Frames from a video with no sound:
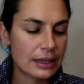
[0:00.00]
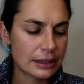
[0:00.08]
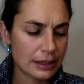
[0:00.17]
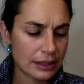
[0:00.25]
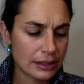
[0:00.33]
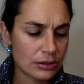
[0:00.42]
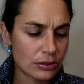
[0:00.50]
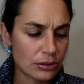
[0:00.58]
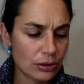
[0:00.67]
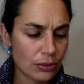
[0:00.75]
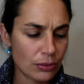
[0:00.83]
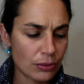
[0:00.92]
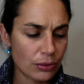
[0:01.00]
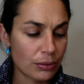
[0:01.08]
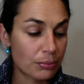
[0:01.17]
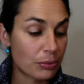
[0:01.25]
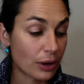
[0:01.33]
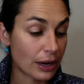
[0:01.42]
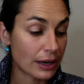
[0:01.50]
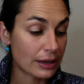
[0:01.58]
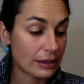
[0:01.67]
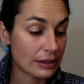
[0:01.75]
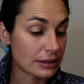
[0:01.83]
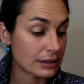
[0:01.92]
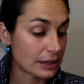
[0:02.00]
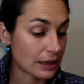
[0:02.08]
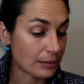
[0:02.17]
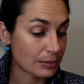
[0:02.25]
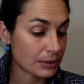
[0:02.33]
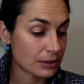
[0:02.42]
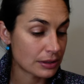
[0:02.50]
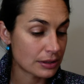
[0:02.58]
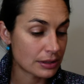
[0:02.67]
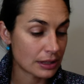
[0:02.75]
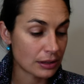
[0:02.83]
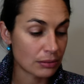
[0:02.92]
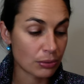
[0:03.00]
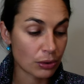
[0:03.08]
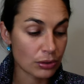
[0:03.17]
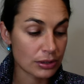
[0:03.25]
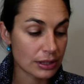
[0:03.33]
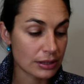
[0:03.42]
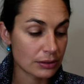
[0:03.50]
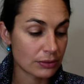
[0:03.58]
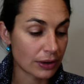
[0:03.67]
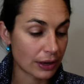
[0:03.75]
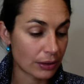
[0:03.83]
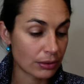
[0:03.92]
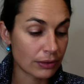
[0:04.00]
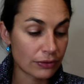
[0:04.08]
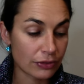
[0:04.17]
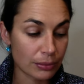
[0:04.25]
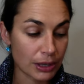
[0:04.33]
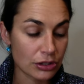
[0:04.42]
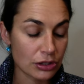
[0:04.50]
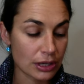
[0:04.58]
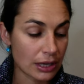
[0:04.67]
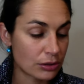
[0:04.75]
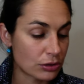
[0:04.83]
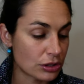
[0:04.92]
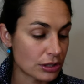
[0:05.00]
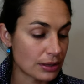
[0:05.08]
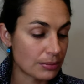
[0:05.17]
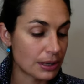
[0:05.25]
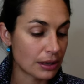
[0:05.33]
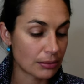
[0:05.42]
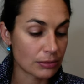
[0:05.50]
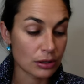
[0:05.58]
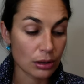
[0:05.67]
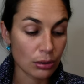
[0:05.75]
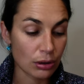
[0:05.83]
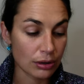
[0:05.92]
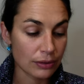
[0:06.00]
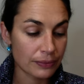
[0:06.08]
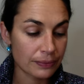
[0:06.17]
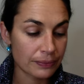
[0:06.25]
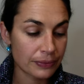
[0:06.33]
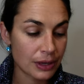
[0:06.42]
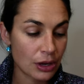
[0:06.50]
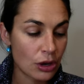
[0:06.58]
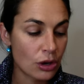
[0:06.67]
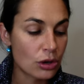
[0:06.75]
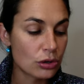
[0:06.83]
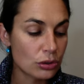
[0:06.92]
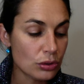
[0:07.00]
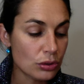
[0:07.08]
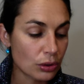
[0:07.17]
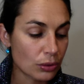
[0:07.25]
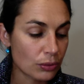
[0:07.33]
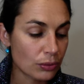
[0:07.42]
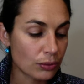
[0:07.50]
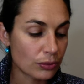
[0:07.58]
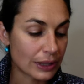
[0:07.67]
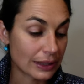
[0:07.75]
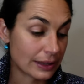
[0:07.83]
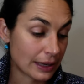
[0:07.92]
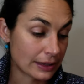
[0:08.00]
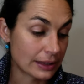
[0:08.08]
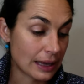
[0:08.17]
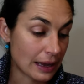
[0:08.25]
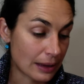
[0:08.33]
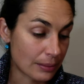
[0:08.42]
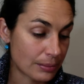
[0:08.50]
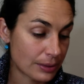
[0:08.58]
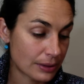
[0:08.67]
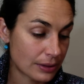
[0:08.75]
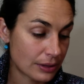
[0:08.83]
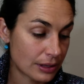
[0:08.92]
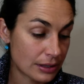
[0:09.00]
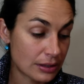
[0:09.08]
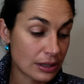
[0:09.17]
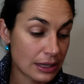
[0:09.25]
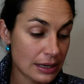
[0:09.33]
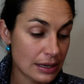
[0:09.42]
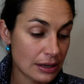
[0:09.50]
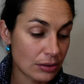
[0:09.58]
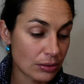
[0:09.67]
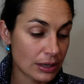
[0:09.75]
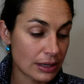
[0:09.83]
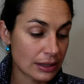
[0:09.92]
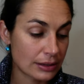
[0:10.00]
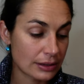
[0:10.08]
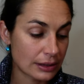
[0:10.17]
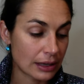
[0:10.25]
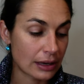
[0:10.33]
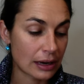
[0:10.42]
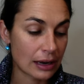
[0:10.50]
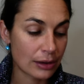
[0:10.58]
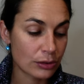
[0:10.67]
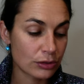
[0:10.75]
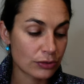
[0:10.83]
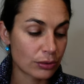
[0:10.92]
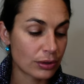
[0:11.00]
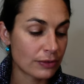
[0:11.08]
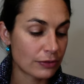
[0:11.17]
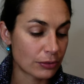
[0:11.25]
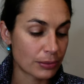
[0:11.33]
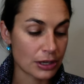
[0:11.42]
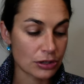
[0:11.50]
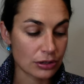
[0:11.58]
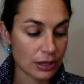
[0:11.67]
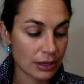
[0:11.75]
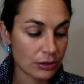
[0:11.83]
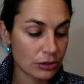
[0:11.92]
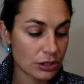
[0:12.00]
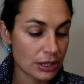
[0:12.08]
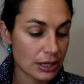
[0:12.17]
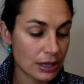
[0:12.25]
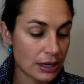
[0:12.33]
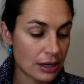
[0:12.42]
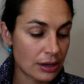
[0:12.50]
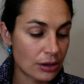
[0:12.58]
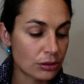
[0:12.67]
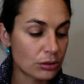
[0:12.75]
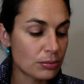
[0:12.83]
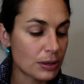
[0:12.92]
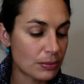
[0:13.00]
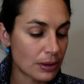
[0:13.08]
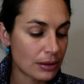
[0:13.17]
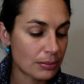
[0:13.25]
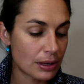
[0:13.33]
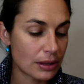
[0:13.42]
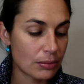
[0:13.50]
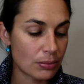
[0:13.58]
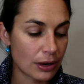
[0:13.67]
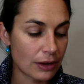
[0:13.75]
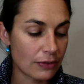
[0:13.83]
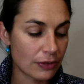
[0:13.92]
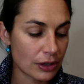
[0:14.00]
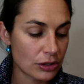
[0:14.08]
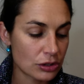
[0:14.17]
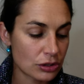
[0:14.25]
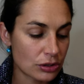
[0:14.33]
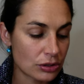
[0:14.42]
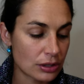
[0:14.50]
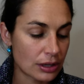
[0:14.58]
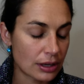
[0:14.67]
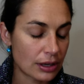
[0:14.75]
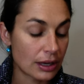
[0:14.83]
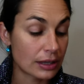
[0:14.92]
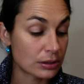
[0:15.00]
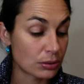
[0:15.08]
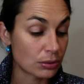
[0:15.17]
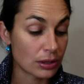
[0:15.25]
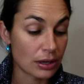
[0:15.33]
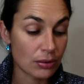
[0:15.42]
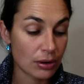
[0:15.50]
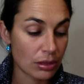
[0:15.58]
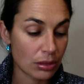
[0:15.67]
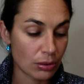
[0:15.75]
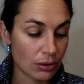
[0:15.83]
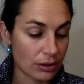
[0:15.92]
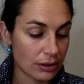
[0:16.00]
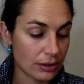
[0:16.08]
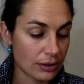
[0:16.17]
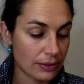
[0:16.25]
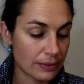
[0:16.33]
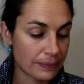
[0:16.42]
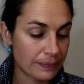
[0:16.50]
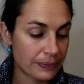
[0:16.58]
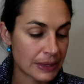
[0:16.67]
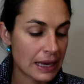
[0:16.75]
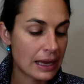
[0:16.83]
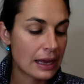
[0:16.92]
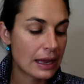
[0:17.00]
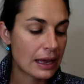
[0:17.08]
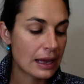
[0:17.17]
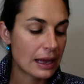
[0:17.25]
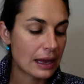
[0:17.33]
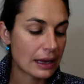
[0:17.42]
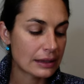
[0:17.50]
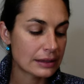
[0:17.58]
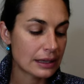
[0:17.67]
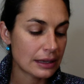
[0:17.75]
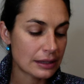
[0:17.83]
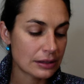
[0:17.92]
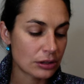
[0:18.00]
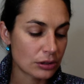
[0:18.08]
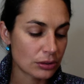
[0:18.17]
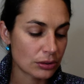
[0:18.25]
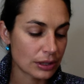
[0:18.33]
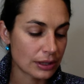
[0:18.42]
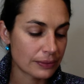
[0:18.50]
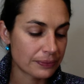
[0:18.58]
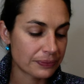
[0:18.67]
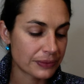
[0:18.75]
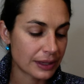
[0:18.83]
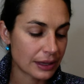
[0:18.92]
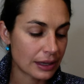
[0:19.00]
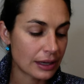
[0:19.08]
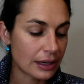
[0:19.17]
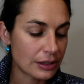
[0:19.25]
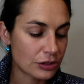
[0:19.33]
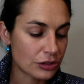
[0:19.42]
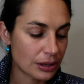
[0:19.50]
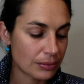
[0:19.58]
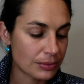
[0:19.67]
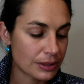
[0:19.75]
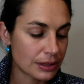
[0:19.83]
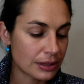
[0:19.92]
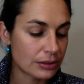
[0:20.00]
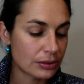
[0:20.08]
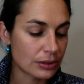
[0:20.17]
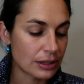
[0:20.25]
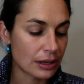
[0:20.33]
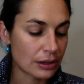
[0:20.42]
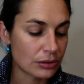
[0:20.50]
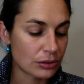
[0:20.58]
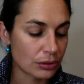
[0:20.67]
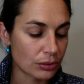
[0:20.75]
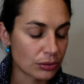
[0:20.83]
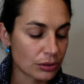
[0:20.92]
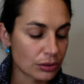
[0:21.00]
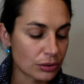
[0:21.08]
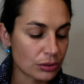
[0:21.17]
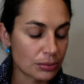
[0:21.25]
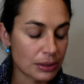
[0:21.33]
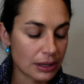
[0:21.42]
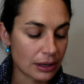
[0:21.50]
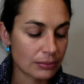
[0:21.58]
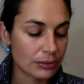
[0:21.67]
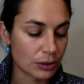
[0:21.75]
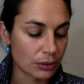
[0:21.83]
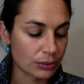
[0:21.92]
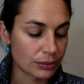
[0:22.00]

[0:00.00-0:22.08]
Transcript: Yet as you know, the brain and synapses and the process of how information energy becomes thought, you know that that gap is the key ingredient that allows for information energy to be read by the brain function as coherent thought. As that is occurring, it has jumped into the unknown to become known.